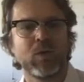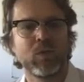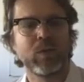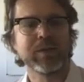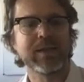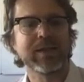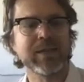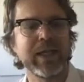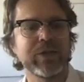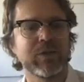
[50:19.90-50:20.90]
what's
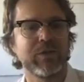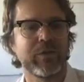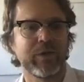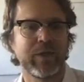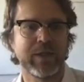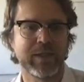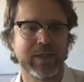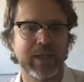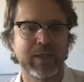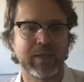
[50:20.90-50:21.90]
essential for your
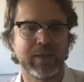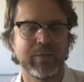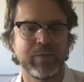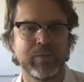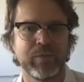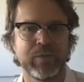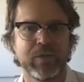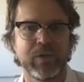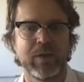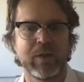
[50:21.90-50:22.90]
understanding
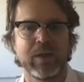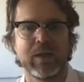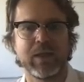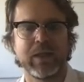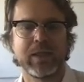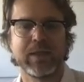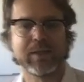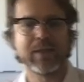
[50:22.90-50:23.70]
is